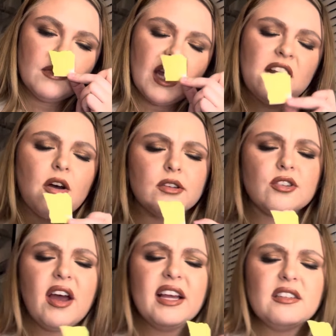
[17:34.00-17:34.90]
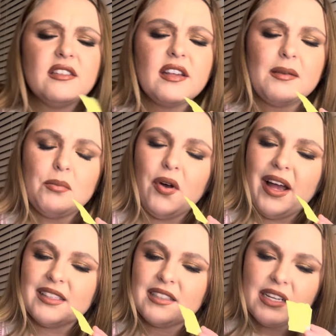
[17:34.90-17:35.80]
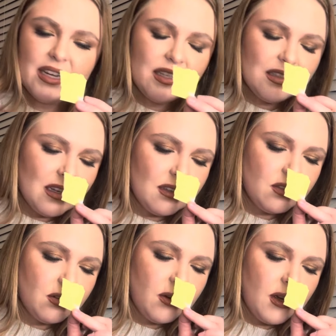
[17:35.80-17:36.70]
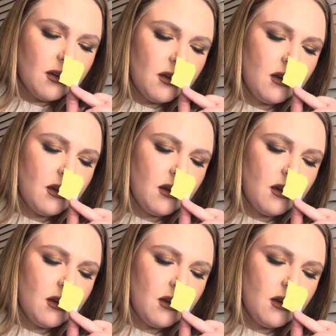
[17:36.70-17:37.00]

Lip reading: And it also has this like plasticky scent to it.